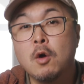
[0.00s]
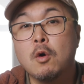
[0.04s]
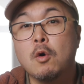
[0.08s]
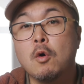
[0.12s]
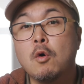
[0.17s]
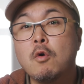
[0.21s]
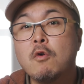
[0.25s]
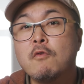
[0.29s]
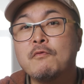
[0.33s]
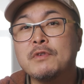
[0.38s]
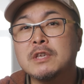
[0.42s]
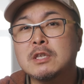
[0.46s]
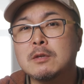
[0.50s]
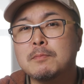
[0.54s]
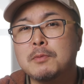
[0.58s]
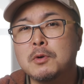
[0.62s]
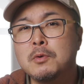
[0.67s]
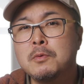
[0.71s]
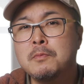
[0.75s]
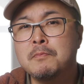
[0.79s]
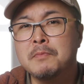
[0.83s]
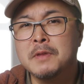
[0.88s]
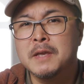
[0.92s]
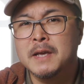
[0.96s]
All
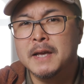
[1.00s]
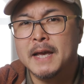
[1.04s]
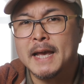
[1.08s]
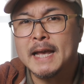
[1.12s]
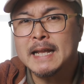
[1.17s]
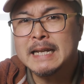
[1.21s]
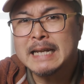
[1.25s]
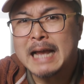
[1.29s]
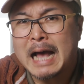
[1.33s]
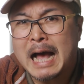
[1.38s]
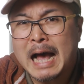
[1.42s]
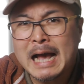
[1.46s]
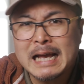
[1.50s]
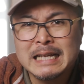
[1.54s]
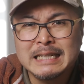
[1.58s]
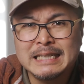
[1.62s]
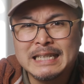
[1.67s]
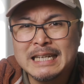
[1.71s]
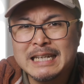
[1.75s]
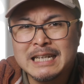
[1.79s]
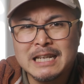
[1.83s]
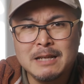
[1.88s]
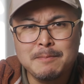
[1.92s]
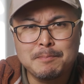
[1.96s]
visible and
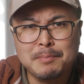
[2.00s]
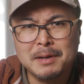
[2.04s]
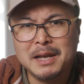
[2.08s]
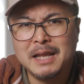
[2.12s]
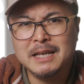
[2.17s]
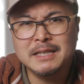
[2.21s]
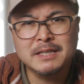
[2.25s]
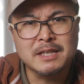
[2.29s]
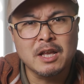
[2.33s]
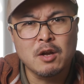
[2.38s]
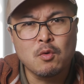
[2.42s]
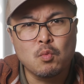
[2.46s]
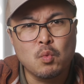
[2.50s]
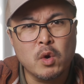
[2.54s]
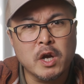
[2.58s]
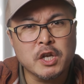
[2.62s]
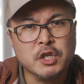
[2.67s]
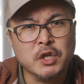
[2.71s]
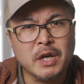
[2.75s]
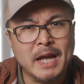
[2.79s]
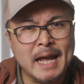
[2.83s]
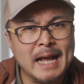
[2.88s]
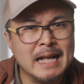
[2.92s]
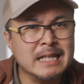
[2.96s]
ideally placed where
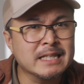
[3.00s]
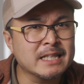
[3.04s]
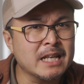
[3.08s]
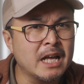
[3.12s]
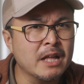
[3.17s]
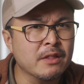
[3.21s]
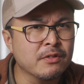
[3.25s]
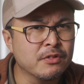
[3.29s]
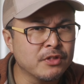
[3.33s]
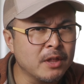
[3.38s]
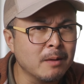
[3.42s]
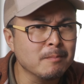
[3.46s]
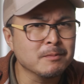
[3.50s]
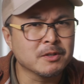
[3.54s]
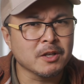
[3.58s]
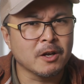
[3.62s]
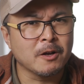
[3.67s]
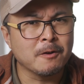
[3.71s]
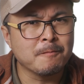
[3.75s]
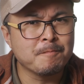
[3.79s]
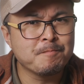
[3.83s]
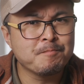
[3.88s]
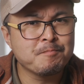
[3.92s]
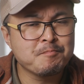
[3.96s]
your hands and thumbs
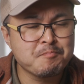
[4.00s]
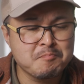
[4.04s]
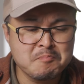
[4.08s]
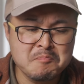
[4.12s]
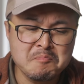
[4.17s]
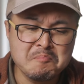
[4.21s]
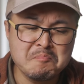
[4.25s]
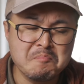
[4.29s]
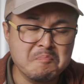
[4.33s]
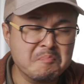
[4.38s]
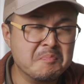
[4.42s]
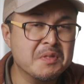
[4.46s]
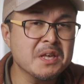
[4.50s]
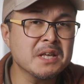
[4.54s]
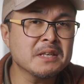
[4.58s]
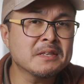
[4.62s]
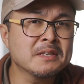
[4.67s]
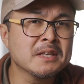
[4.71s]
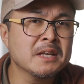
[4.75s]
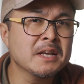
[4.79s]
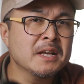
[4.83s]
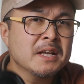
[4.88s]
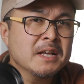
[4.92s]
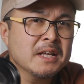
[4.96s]
are.
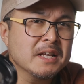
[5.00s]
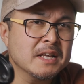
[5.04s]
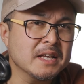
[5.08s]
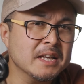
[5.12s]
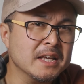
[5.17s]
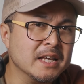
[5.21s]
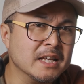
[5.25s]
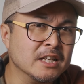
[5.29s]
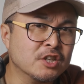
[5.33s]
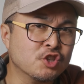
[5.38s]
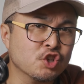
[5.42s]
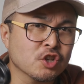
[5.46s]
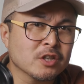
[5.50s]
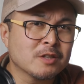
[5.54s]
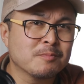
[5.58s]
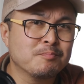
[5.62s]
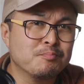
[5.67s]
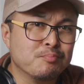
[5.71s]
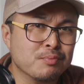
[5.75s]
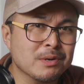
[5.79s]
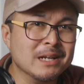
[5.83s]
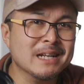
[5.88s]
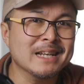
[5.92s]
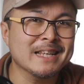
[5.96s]
This is just
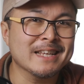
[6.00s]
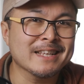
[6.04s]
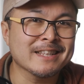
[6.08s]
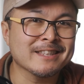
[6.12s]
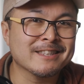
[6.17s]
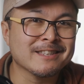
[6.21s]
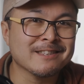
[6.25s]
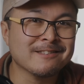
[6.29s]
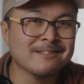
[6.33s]
really Took a